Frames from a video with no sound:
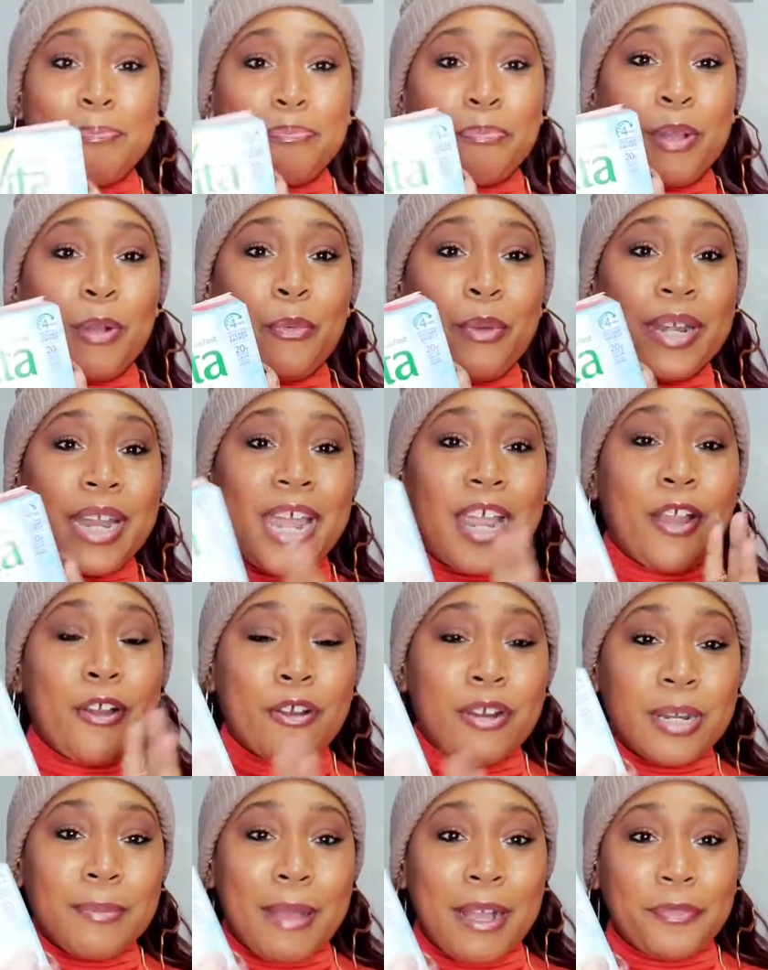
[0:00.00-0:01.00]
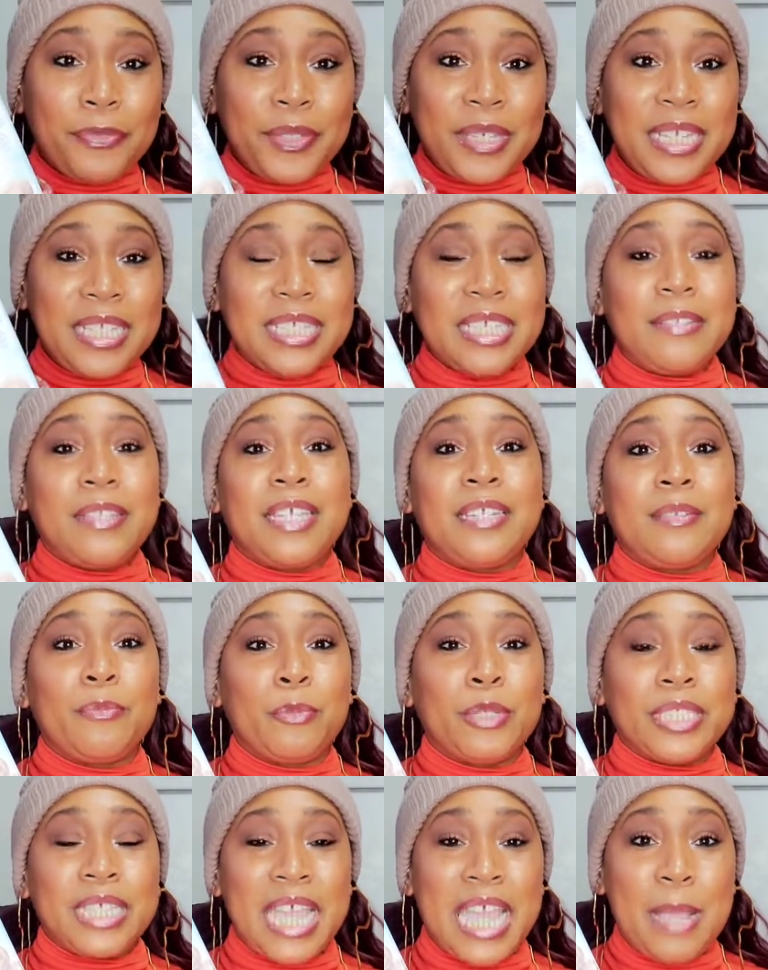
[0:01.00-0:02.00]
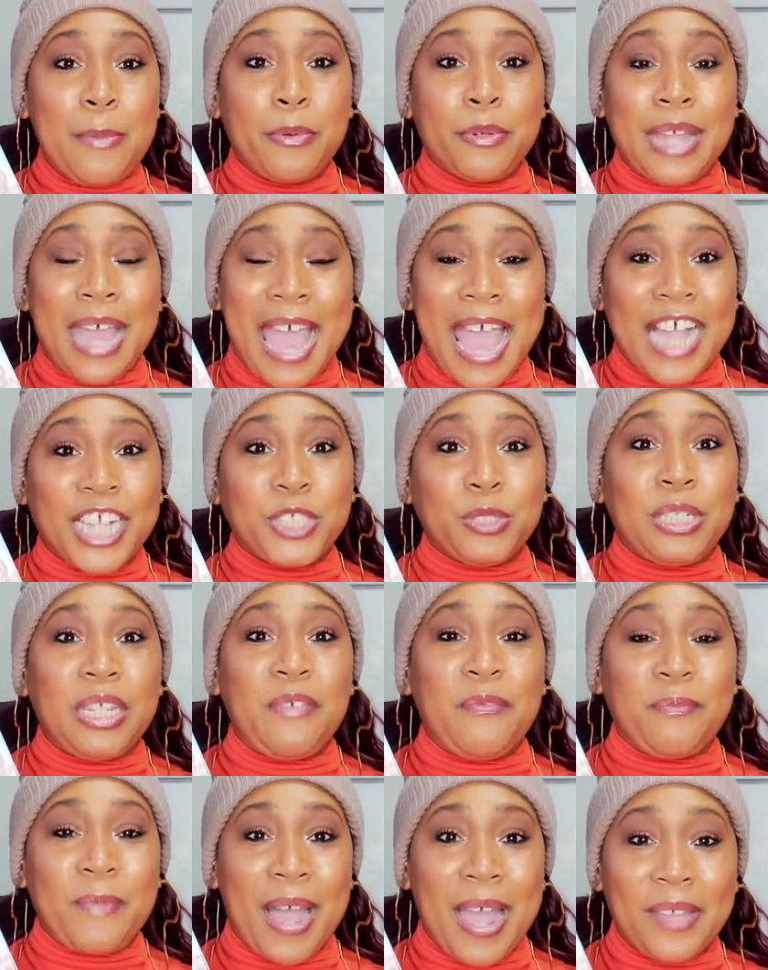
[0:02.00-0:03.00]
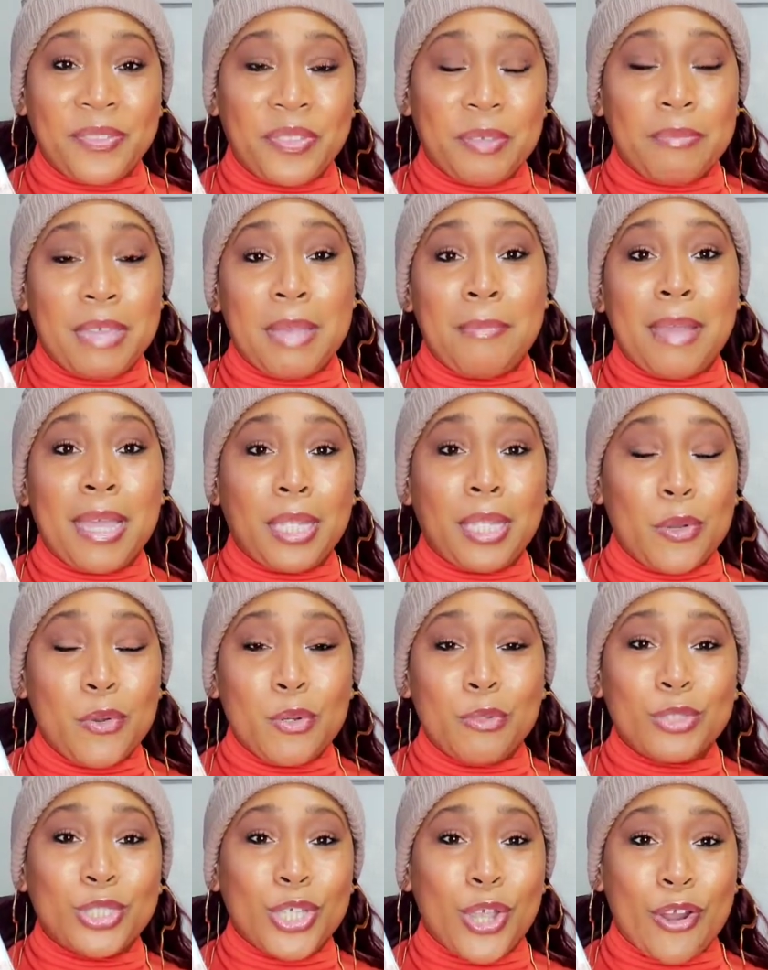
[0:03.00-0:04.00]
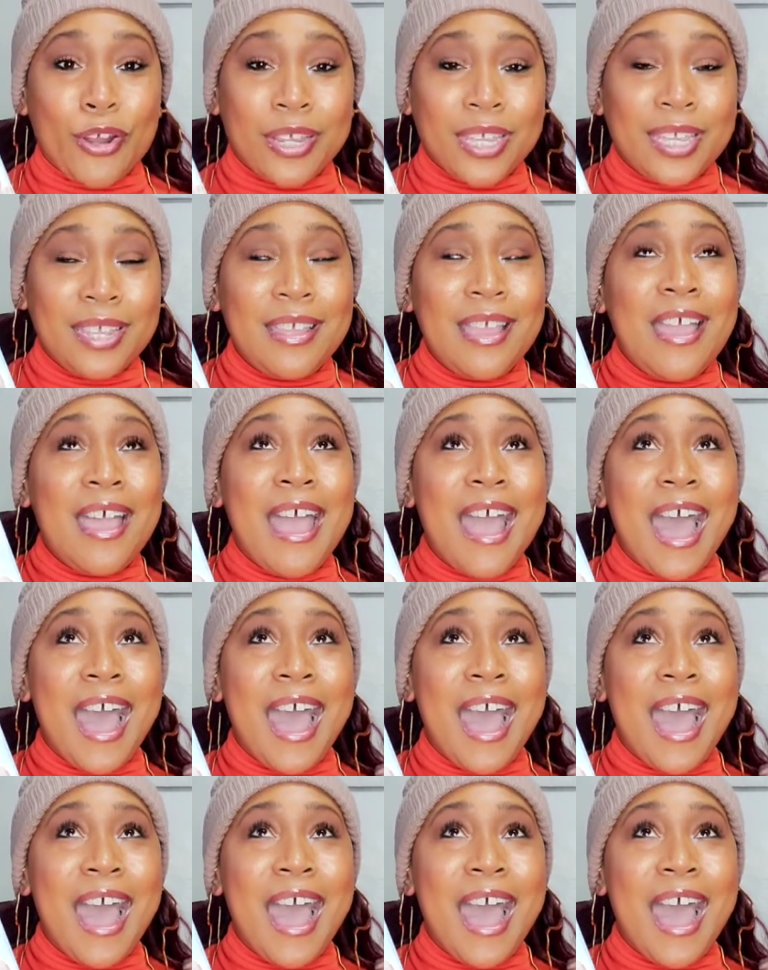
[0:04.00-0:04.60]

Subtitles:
But when I heard about these and then was able to actually find them in my local Target,